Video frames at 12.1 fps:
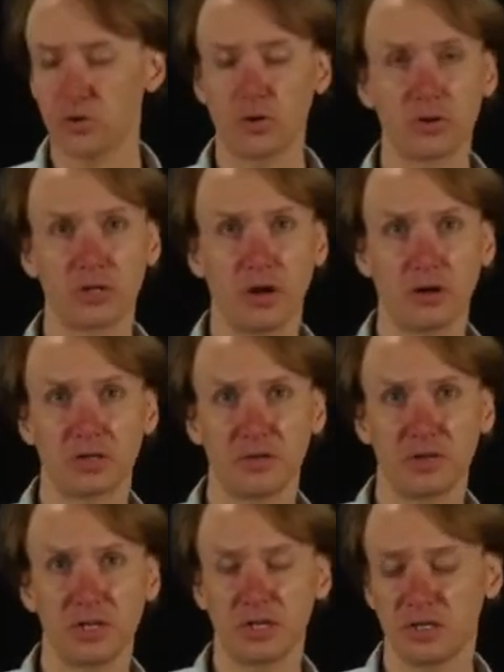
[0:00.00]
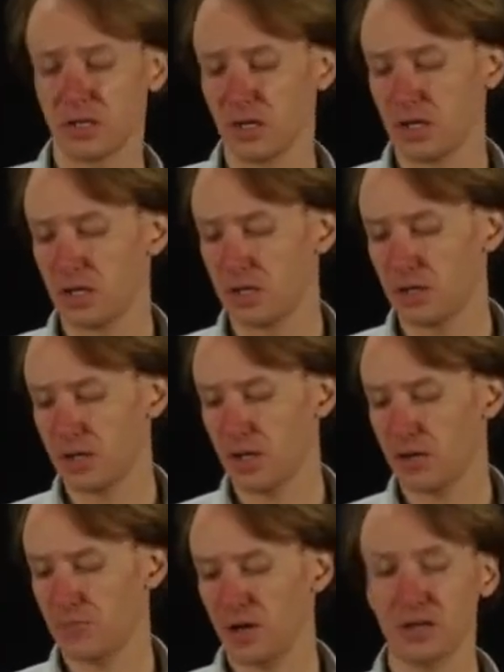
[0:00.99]
holding our dividend
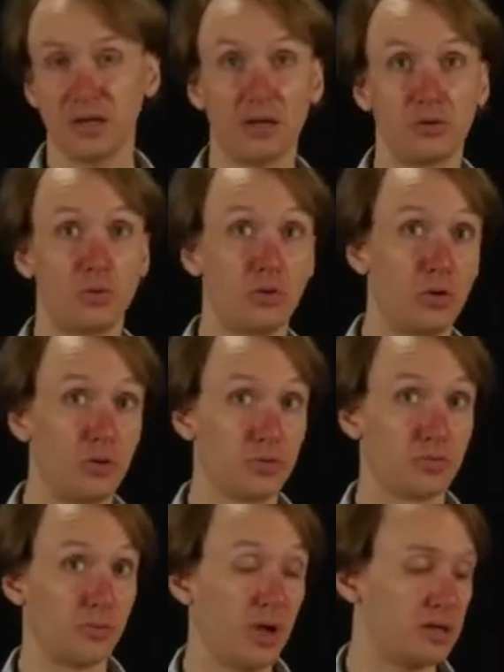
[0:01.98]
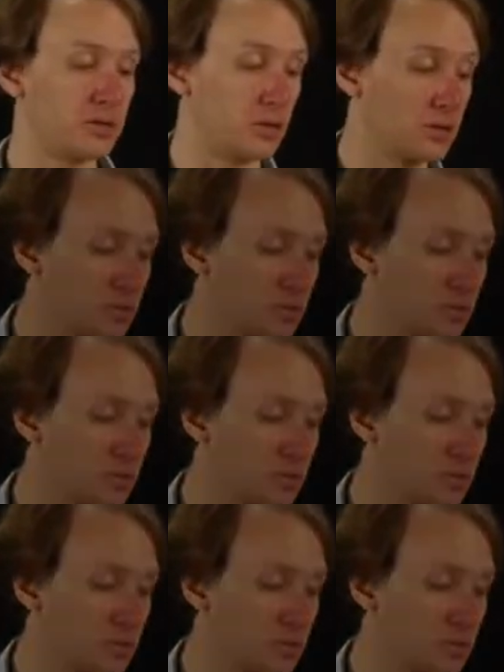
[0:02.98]
and by the end it will hold the remainder.